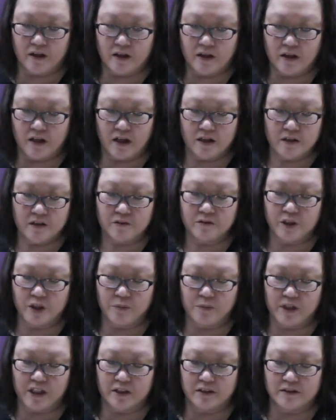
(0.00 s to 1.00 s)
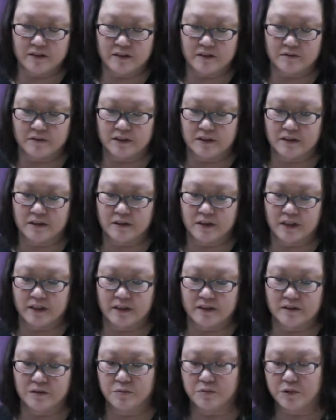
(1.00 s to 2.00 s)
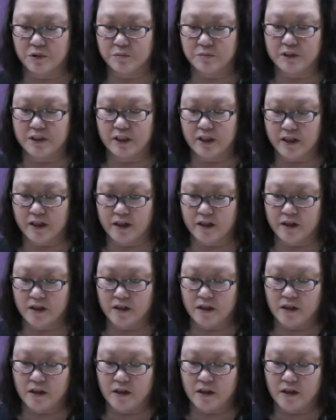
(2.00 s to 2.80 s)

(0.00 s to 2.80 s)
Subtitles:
not only because it was a nice warm day,